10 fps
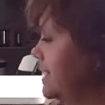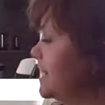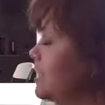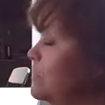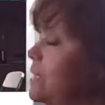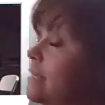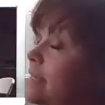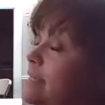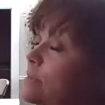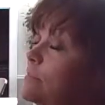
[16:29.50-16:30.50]
Isabel
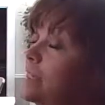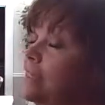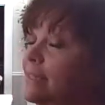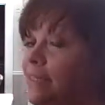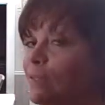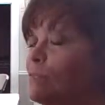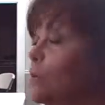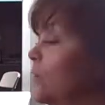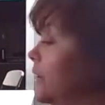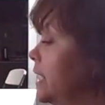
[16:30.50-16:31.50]
didn't
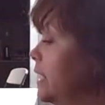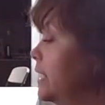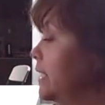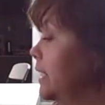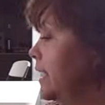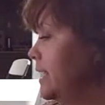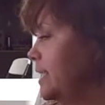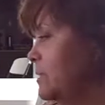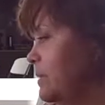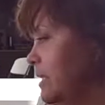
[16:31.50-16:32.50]
worry.
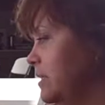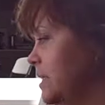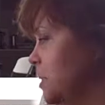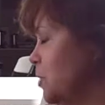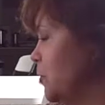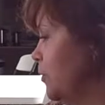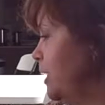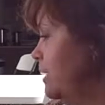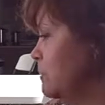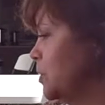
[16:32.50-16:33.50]
Isabel didn't
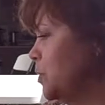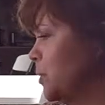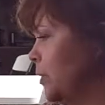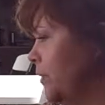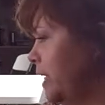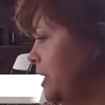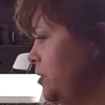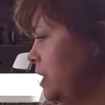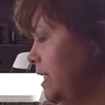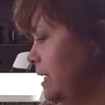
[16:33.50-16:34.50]
scream or scurry.
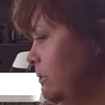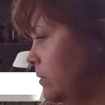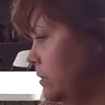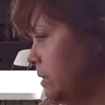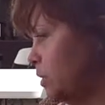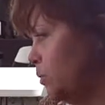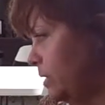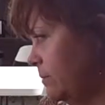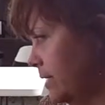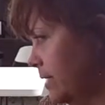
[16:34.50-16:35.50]
She nibbled a
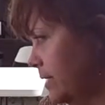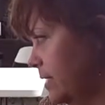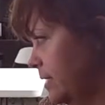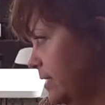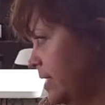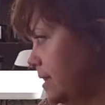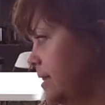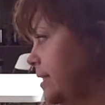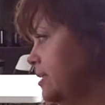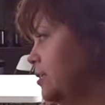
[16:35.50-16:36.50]
Zwieback
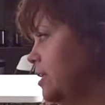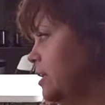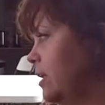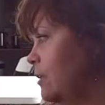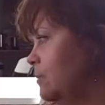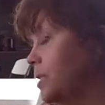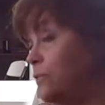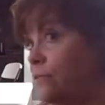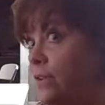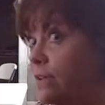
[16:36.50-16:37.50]
that she
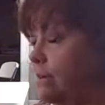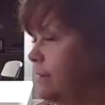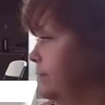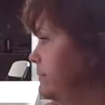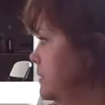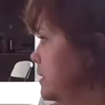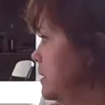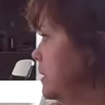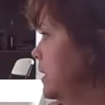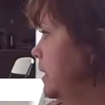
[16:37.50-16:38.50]
always fed off.
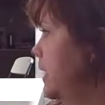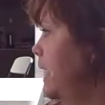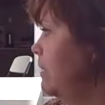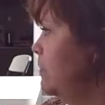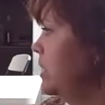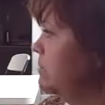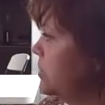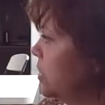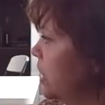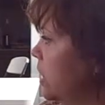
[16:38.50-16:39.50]
And when it
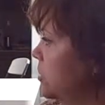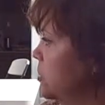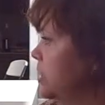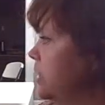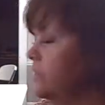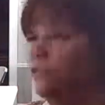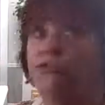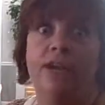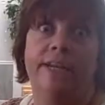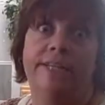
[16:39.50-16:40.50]
was gone, she cut the
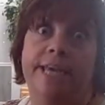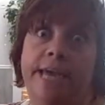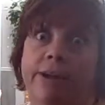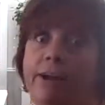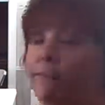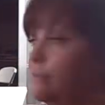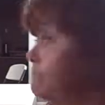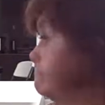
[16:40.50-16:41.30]
giant's head off.